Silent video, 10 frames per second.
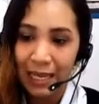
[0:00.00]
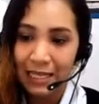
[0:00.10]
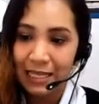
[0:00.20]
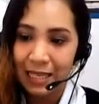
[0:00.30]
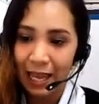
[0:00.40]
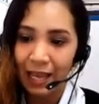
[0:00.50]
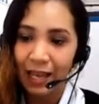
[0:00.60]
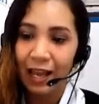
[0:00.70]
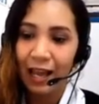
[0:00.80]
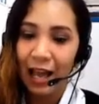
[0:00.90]
and say,
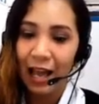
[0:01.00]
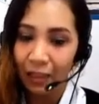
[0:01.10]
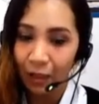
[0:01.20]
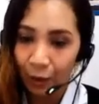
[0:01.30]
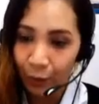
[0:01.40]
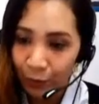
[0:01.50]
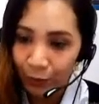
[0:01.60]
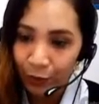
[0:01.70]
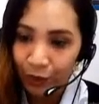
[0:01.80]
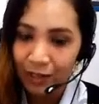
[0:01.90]
"Hello,
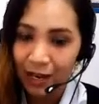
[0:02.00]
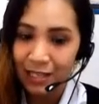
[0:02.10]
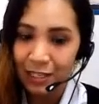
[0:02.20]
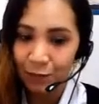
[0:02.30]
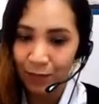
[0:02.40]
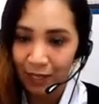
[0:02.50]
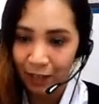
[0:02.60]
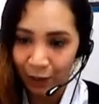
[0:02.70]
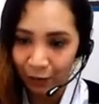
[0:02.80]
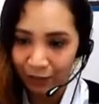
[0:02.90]
nice to meet
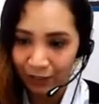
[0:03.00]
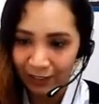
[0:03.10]
you."